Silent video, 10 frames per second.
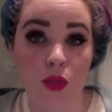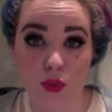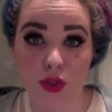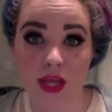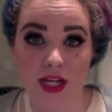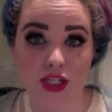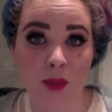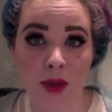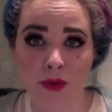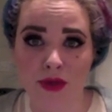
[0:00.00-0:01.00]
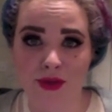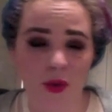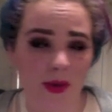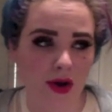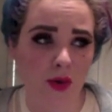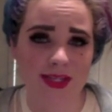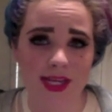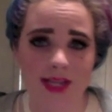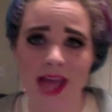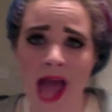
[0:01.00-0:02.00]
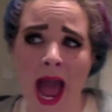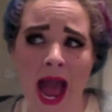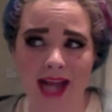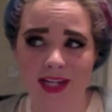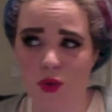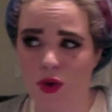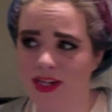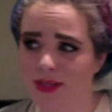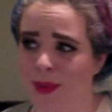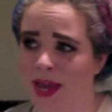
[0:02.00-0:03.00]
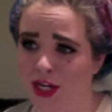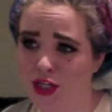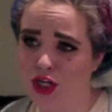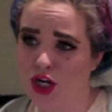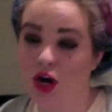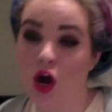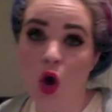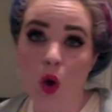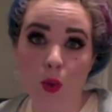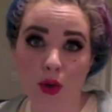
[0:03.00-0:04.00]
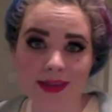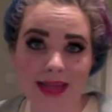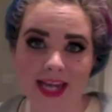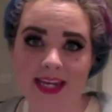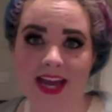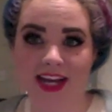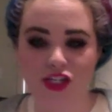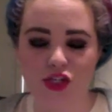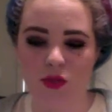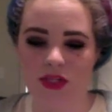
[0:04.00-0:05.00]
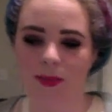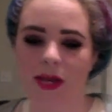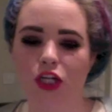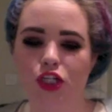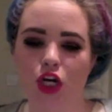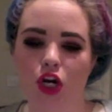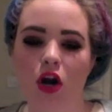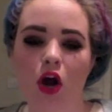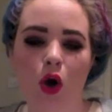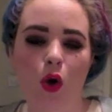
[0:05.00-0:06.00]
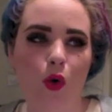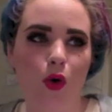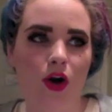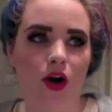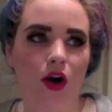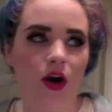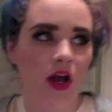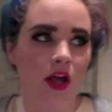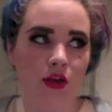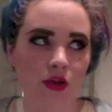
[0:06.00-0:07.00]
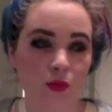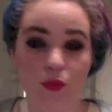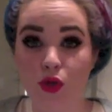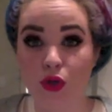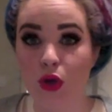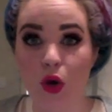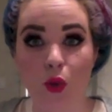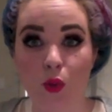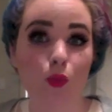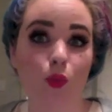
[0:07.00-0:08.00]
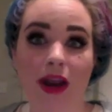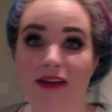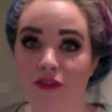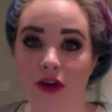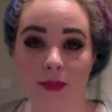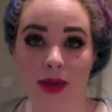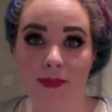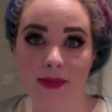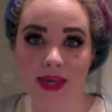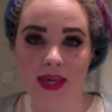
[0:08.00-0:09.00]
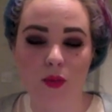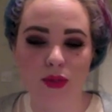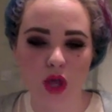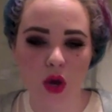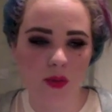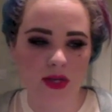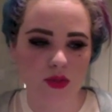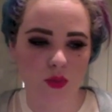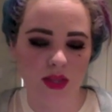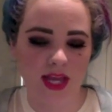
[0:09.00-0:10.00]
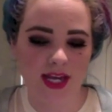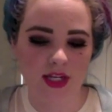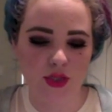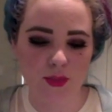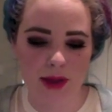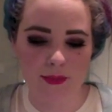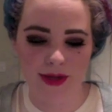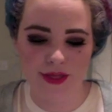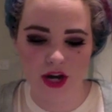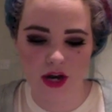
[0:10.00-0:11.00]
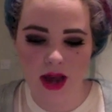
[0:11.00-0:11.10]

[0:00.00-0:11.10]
related to my brother, whether it was his hat or his picture or a light next to his picture or, you know, whatever it may be. It was always related to my brother,